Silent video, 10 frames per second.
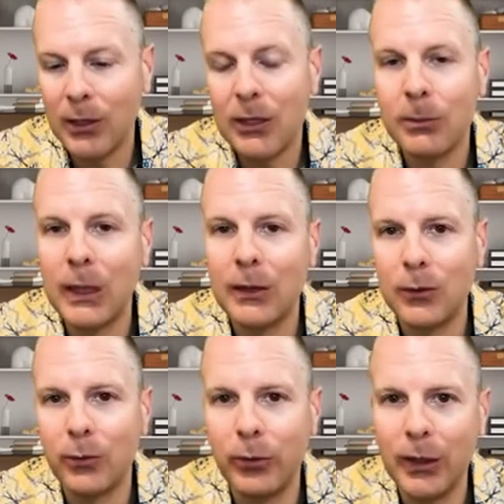to make this
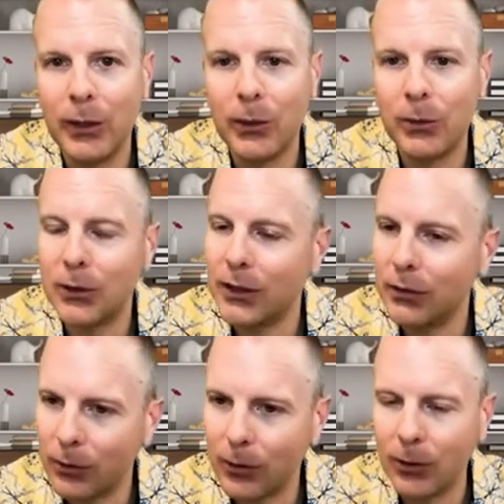video to give
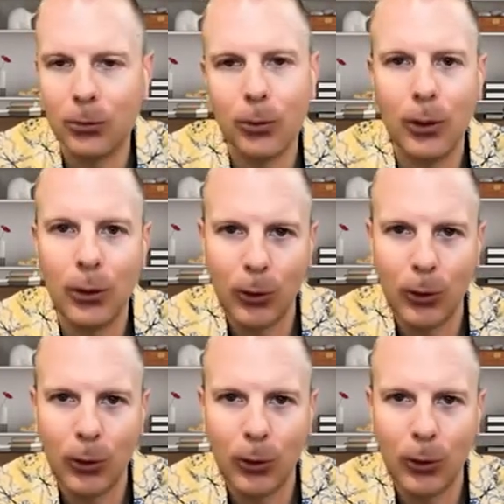a raw,